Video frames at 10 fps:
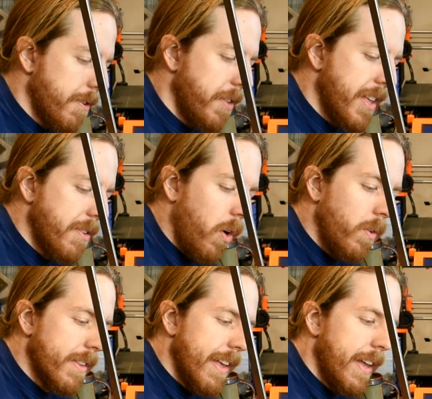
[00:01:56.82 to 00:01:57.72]
so this
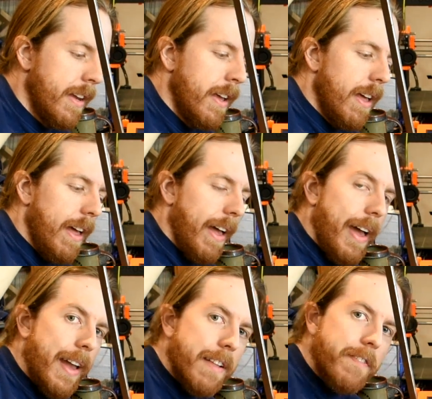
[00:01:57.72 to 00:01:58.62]
holds it,
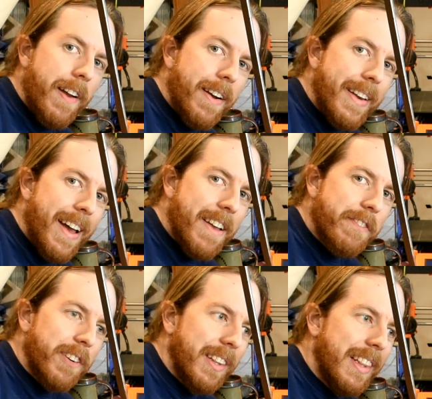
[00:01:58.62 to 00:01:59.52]
and it's very nice
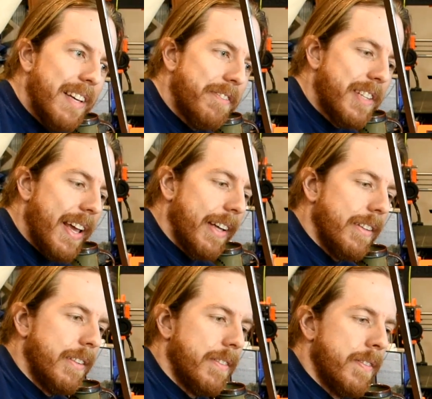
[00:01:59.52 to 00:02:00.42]
for lifting.
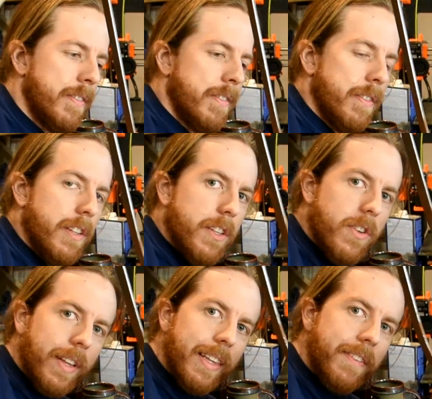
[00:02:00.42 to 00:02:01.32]

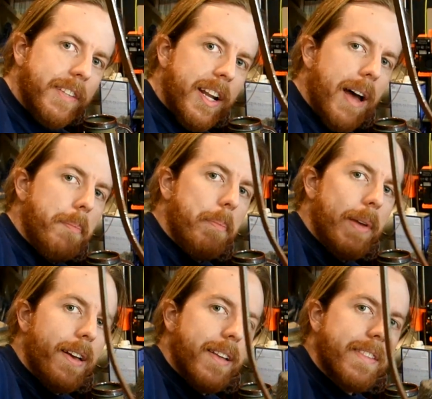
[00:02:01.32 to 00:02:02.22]
You can lift it up
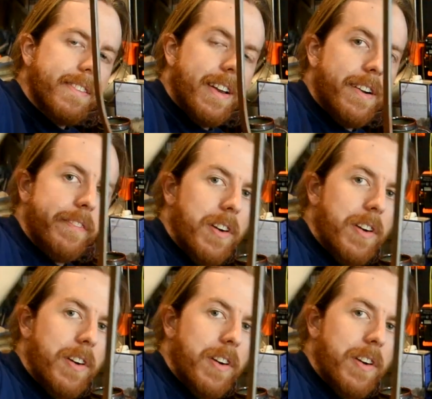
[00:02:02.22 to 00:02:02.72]
because the center of